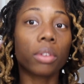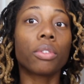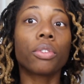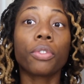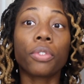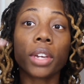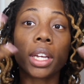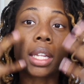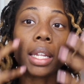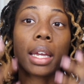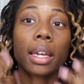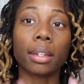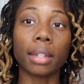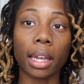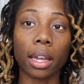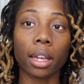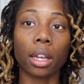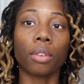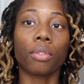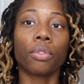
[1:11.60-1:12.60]
filling,
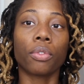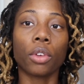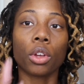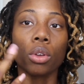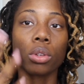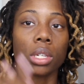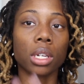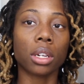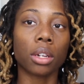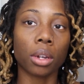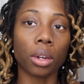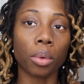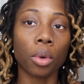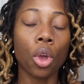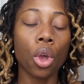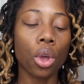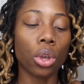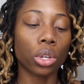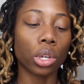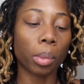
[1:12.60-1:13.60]
like it fills in your
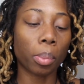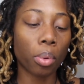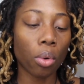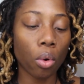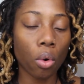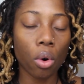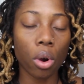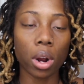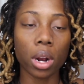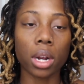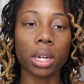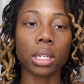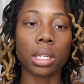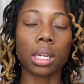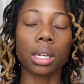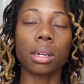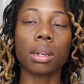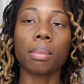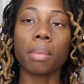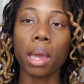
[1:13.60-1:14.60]
pores
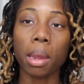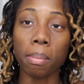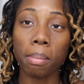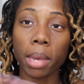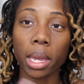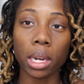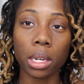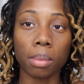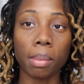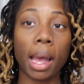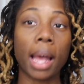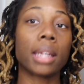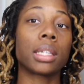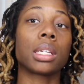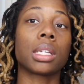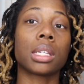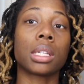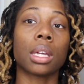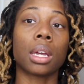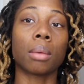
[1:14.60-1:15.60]
and
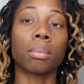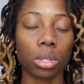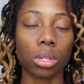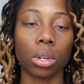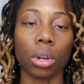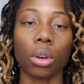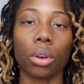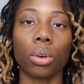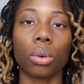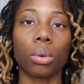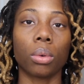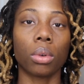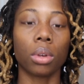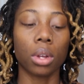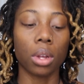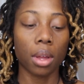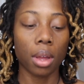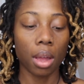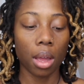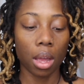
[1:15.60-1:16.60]
minimizes them. So
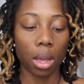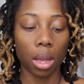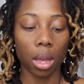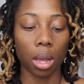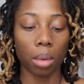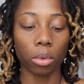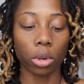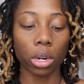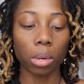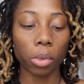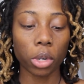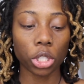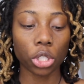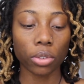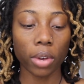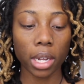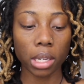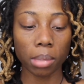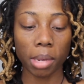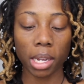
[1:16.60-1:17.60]
I'm going to
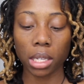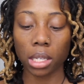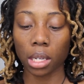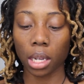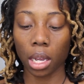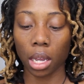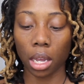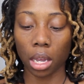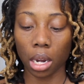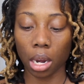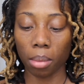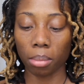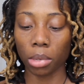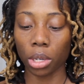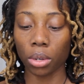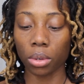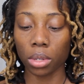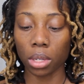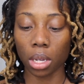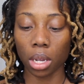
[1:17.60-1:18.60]
moisturize my skin. I'm
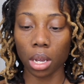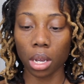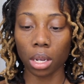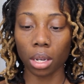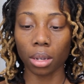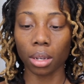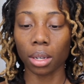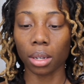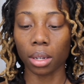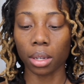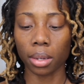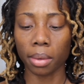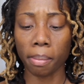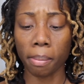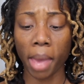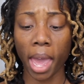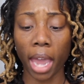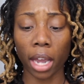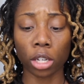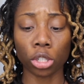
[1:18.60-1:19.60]
using
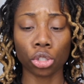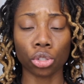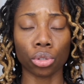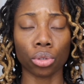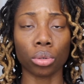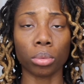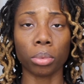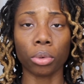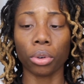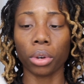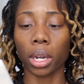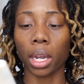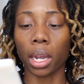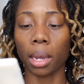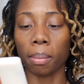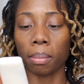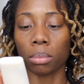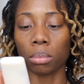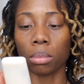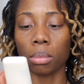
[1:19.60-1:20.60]
MAC strobe
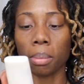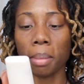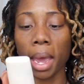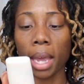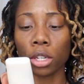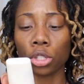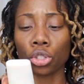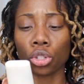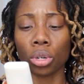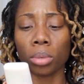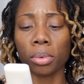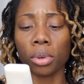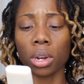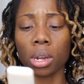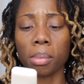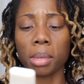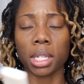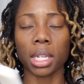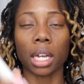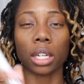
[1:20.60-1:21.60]
cream. MAC strobe
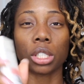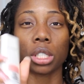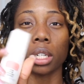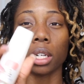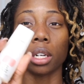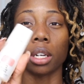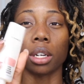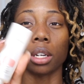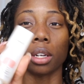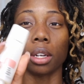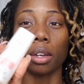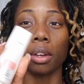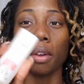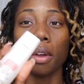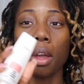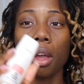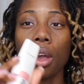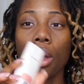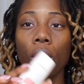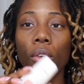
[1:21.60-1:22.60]
cream is actually good
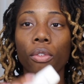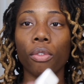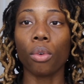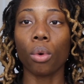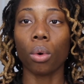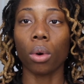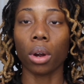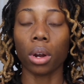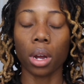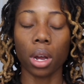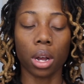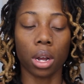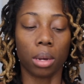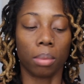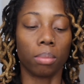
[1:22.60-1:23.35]
for